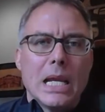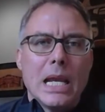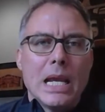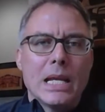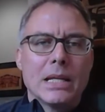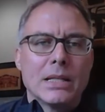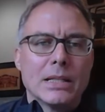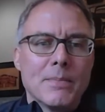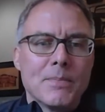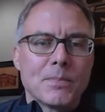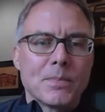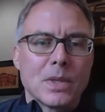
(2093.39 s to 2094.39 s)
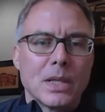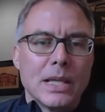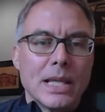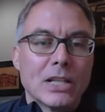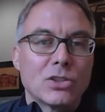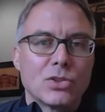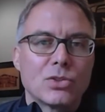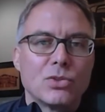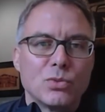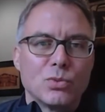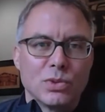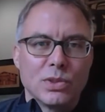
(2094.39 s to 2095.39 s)
And that's,
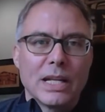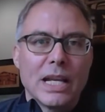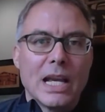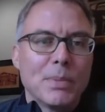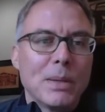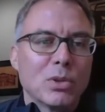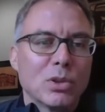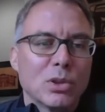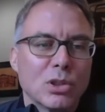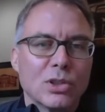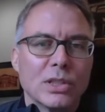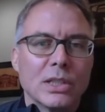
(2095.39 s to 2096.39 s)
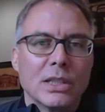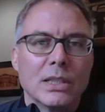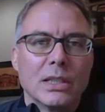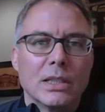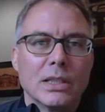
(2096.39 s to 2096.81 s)
again, people are learning,